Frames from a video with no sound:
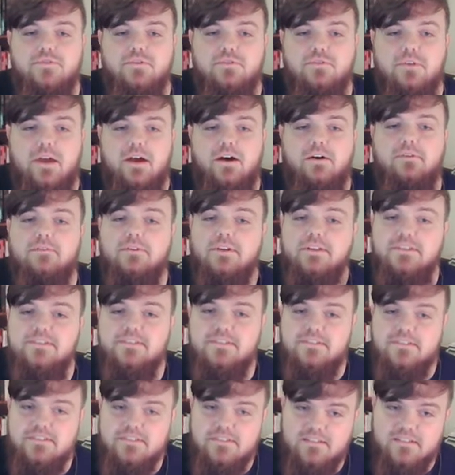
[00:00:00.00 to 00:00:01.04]
now
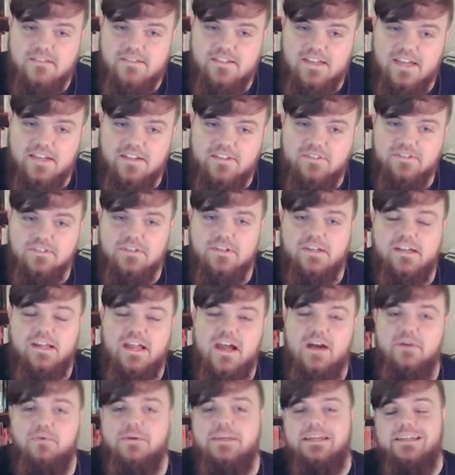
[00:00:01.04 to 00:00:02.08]
let's take a look at how
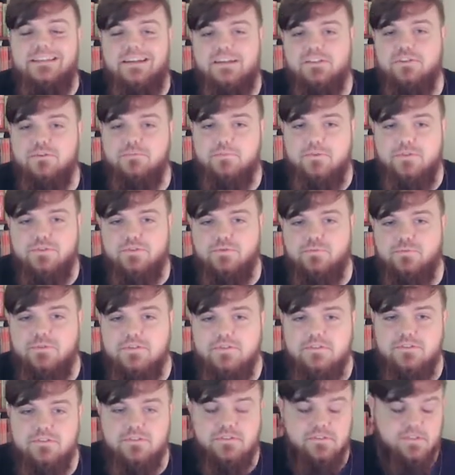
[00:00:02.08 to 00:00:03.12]
we connect our puzzle
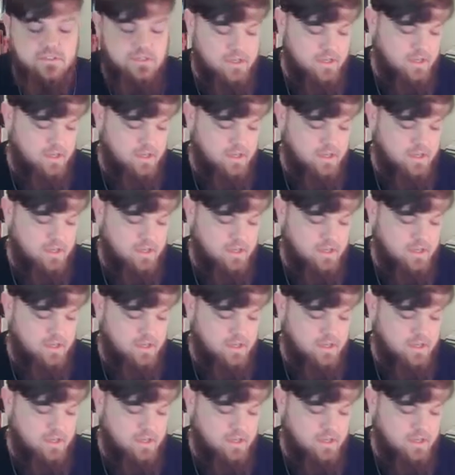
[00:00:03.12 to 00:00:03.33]
pieces.